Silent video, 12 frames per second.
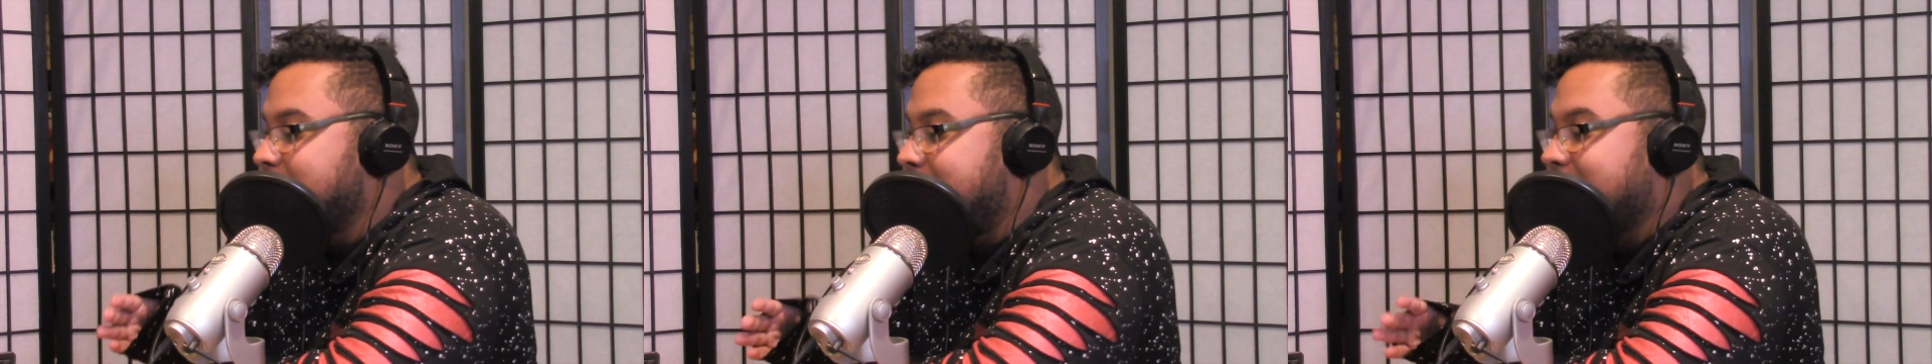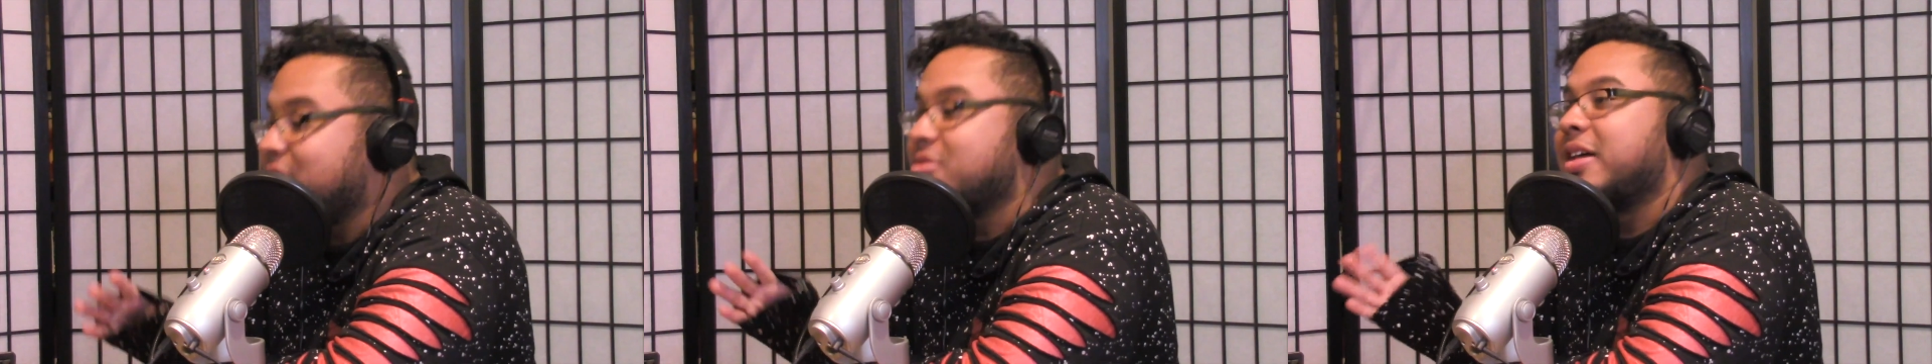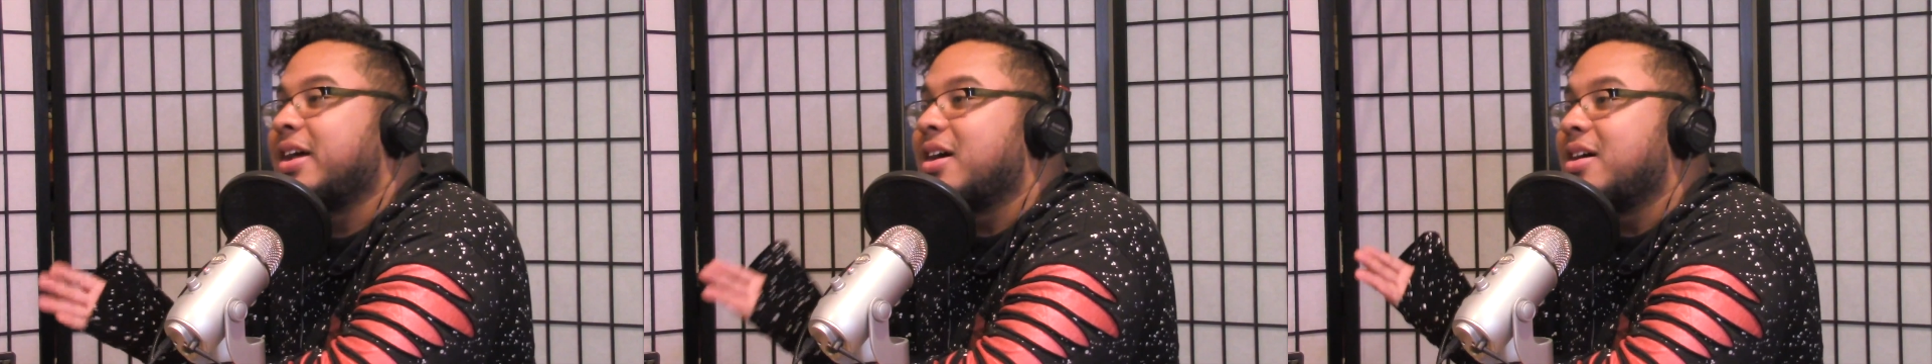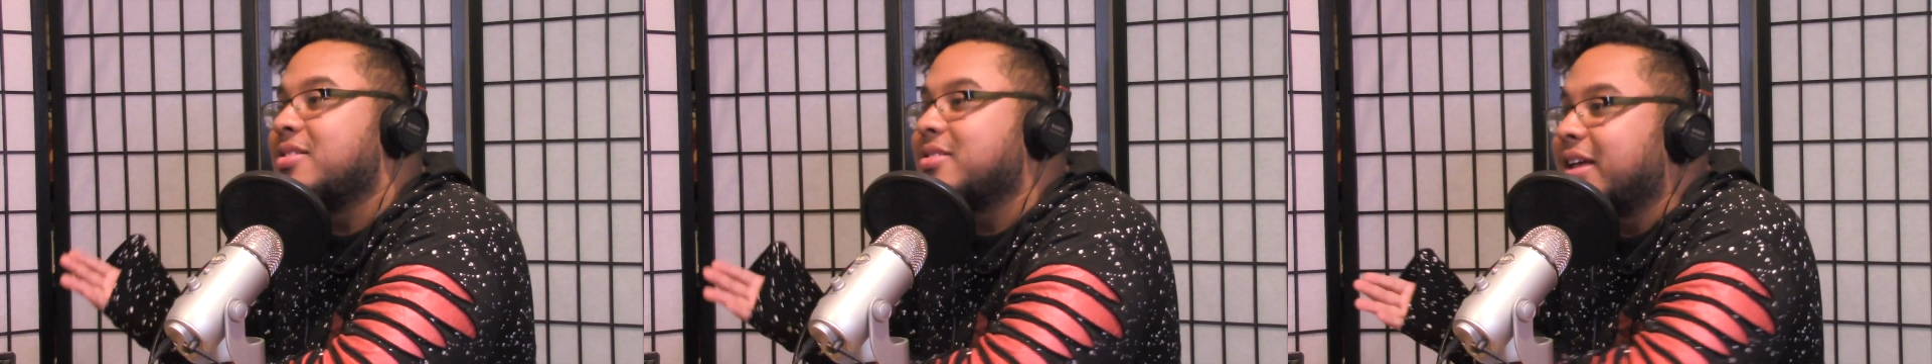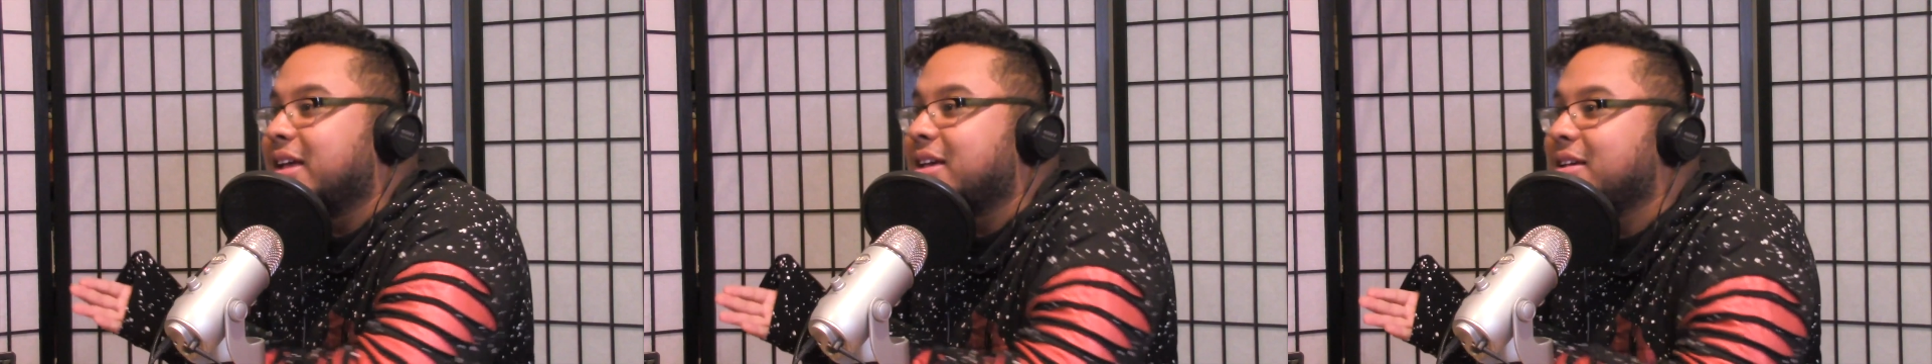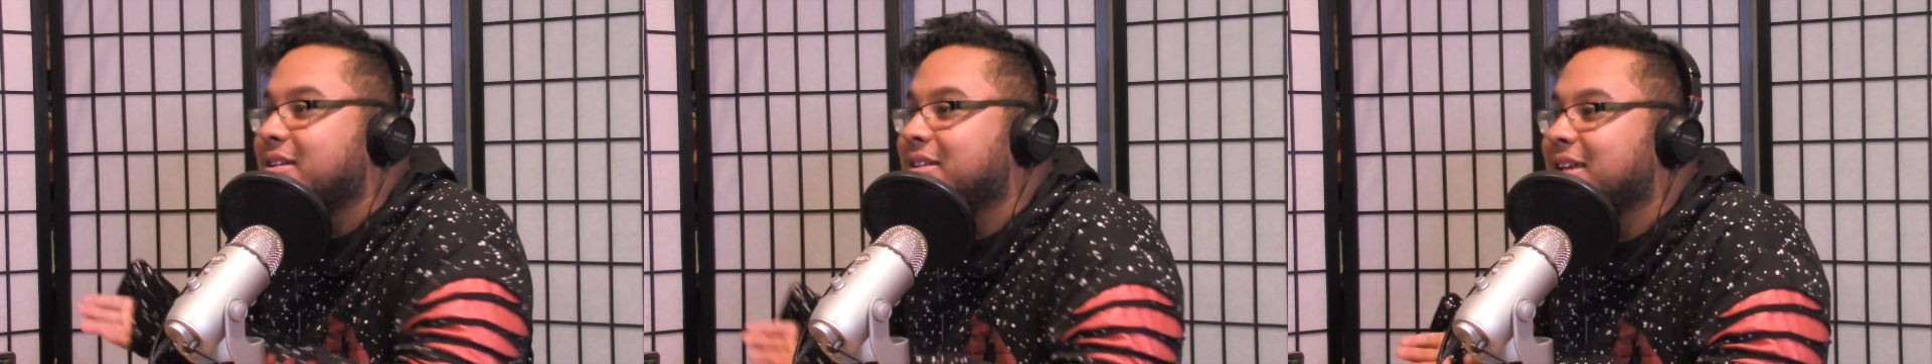actors like us
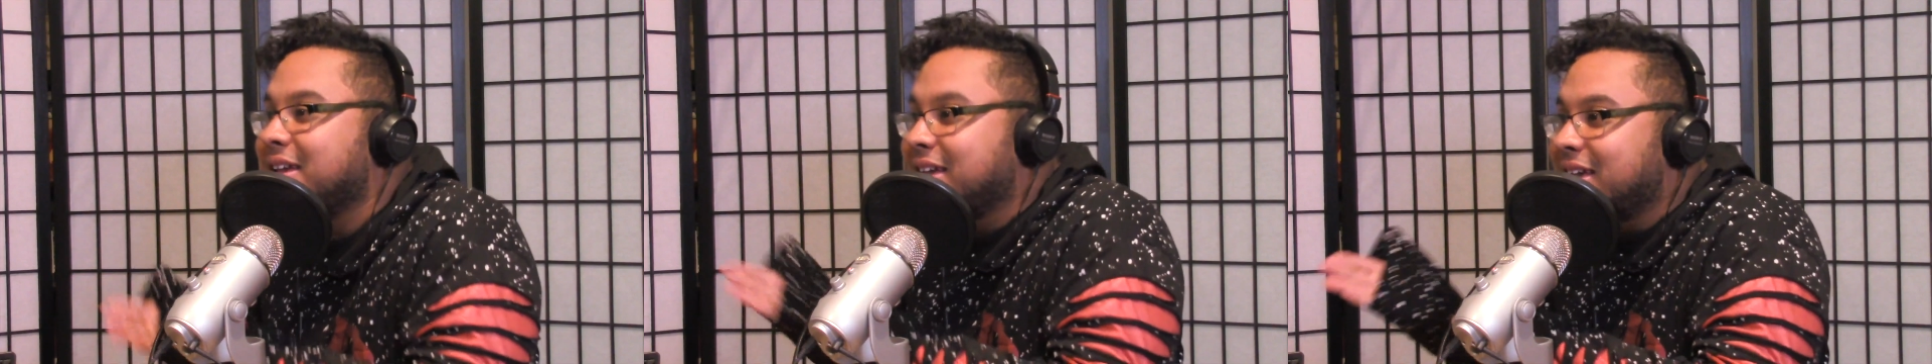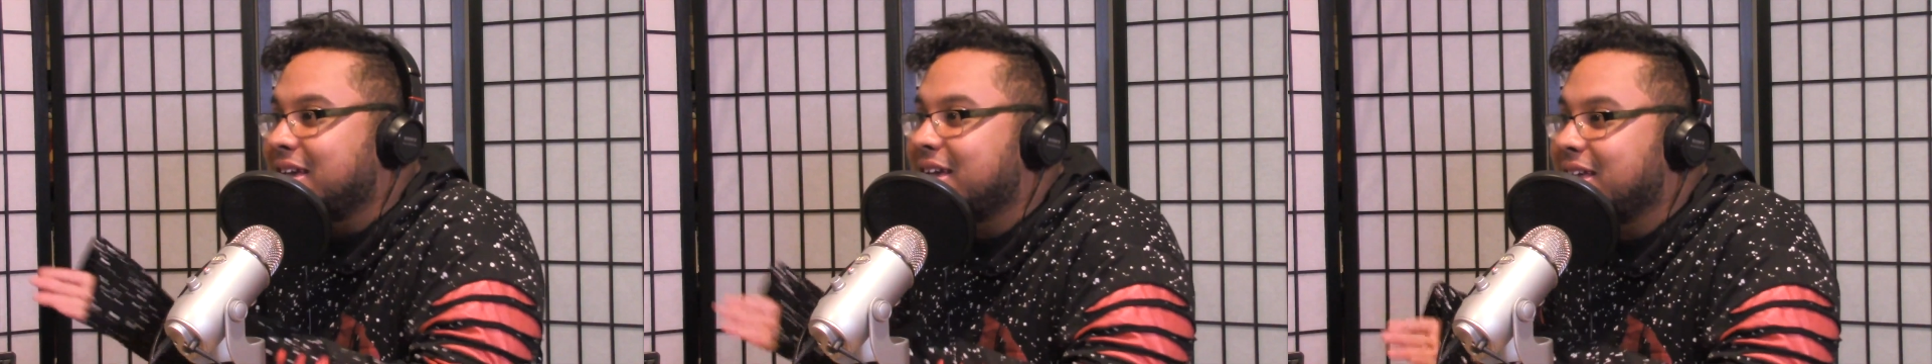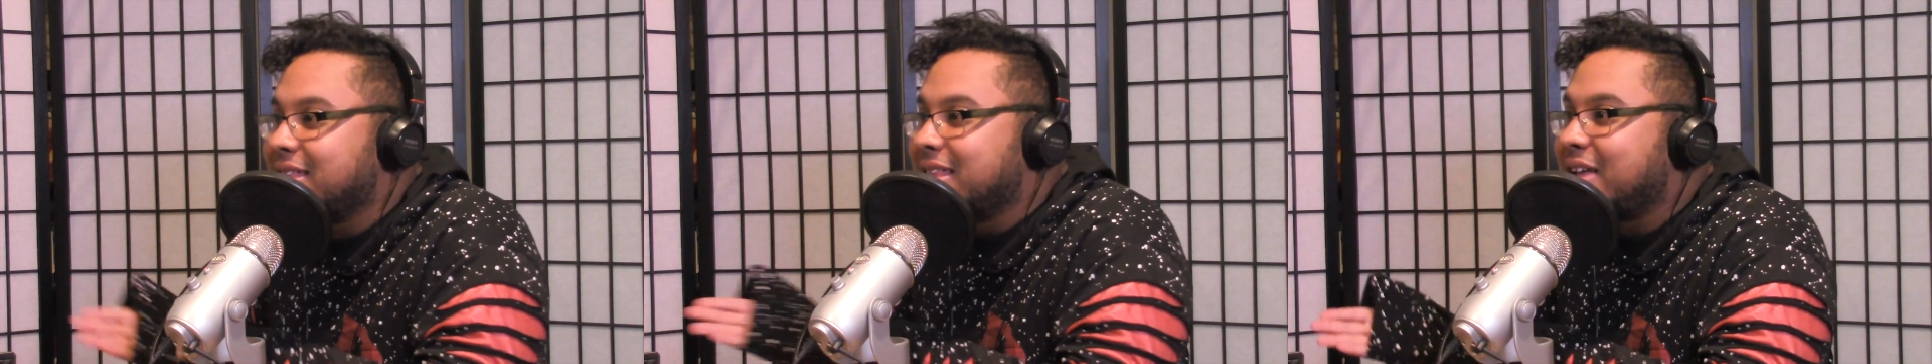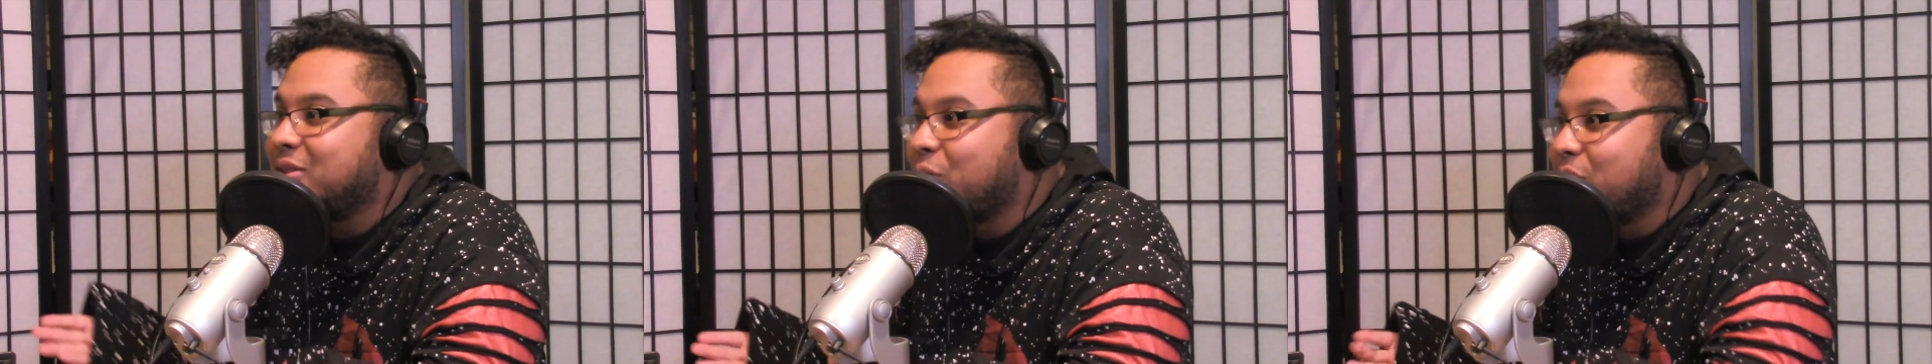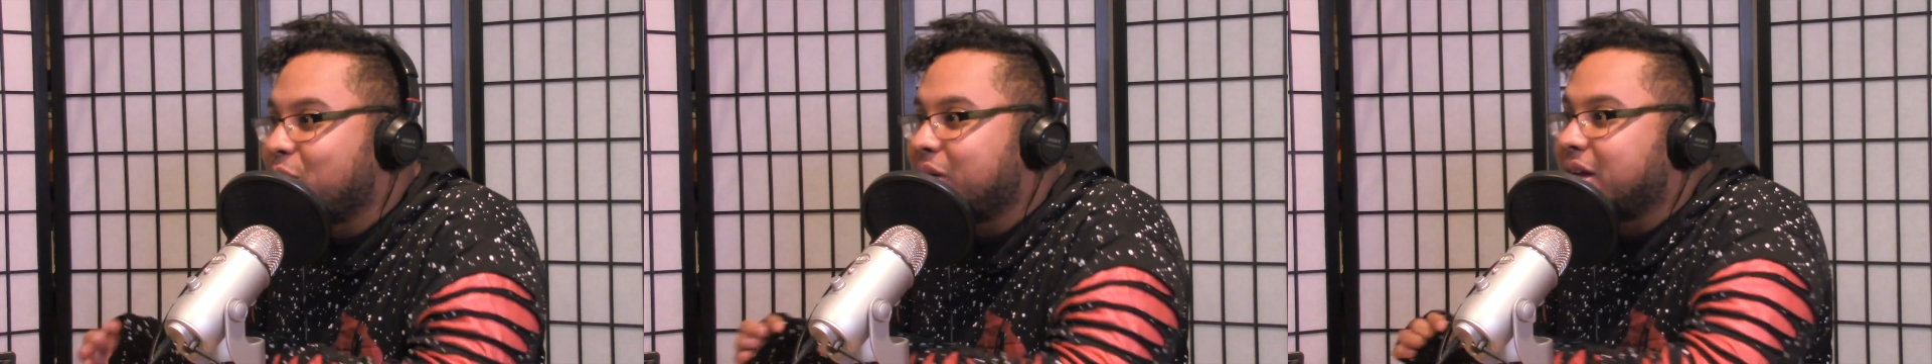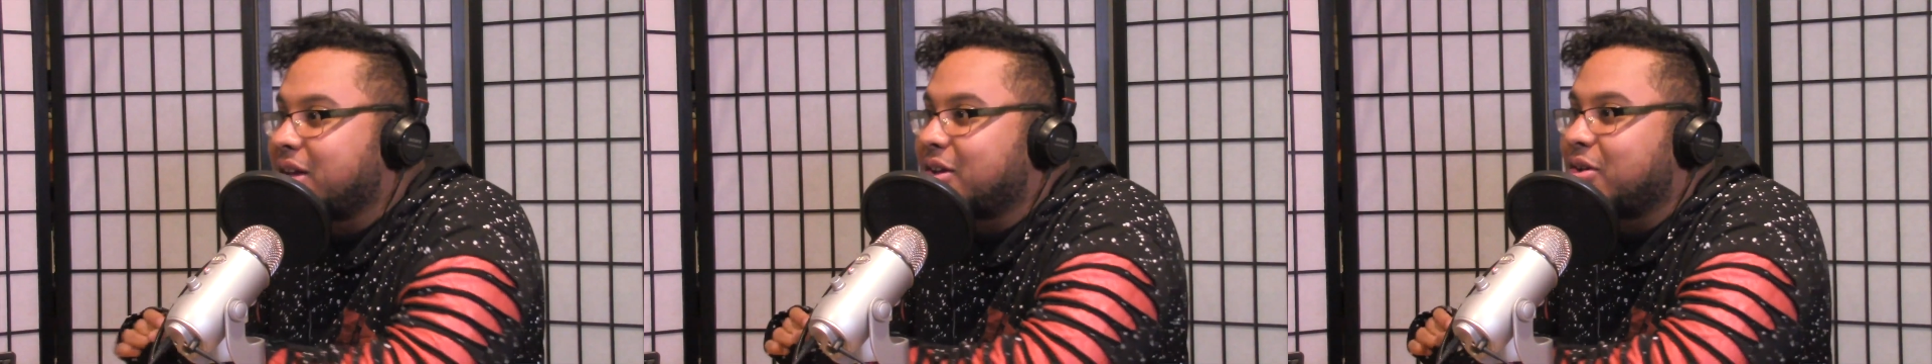like in that
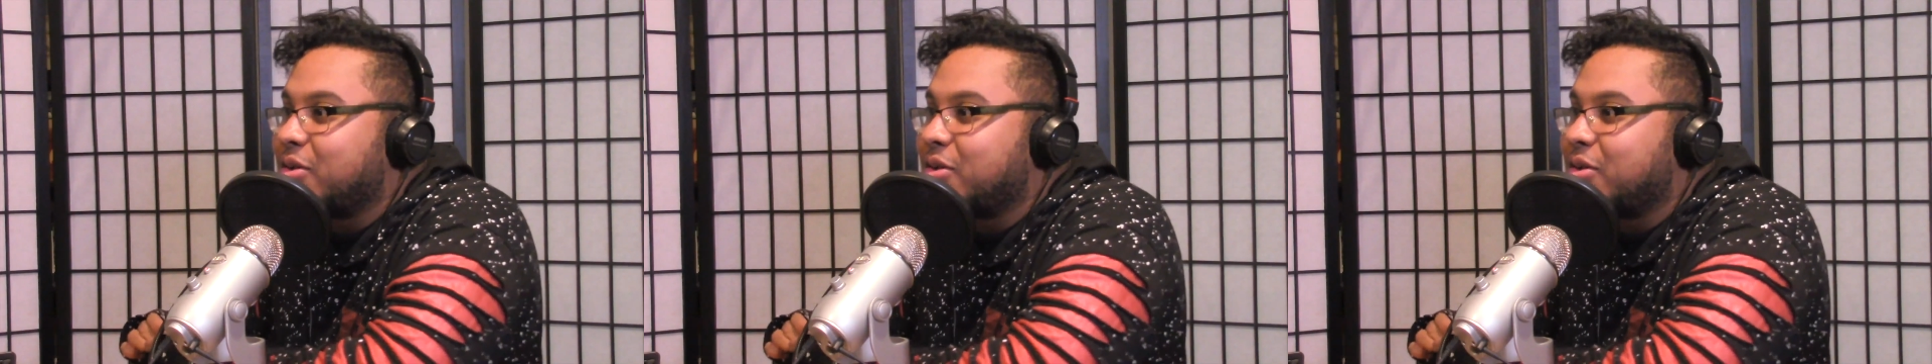doorway,